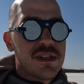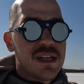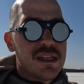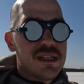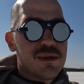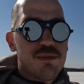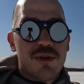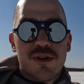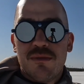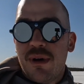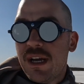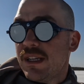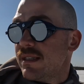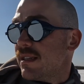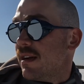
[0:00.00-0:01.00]
a nice spur of
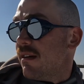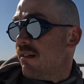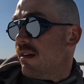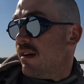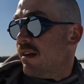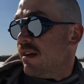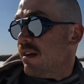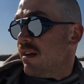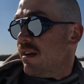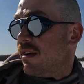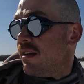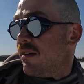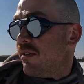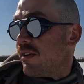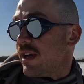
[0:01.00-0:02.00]
bites there.
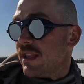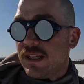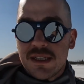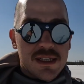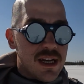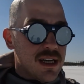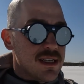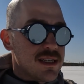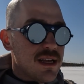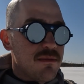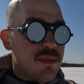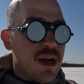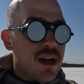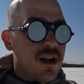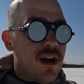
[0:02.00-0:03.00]
We'll get this guy set
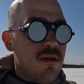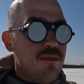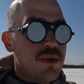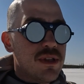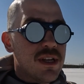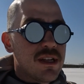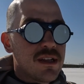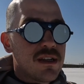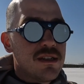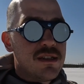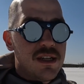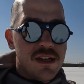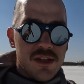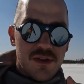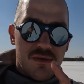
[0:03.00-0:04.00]
back up and then
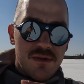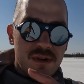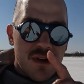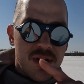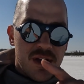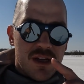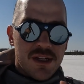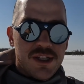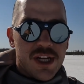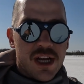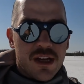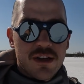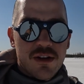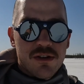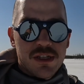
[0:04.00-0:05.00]
continue
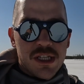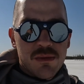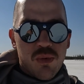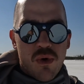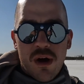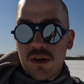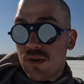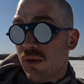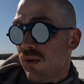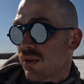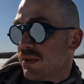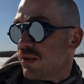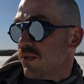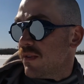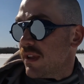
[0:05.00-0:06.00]
checking our deep water
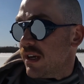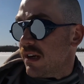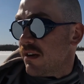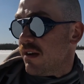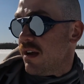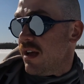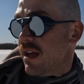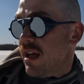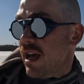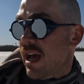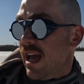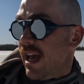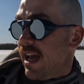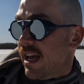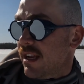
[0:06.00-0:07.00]
holes over there.
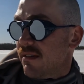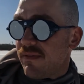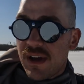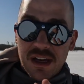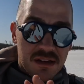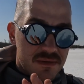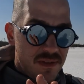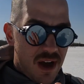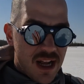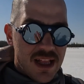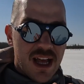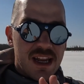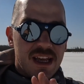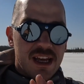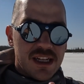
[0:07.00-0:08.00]
And if I can find
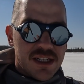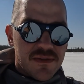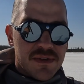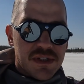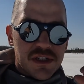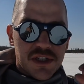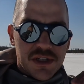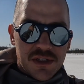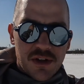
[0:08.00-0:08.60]
that edge, if it's a